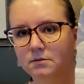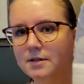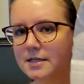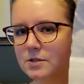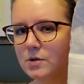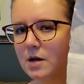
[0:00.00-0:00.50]

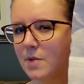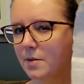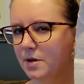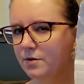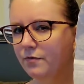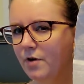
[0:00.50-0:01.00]
This one I might
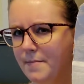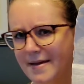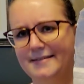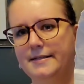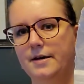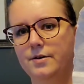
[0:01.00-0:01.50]
be able to frame
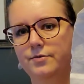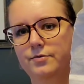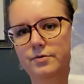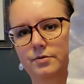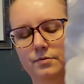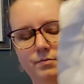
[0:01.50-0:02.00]
myself.
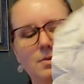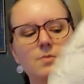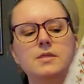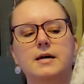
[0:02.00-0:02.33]
Maybe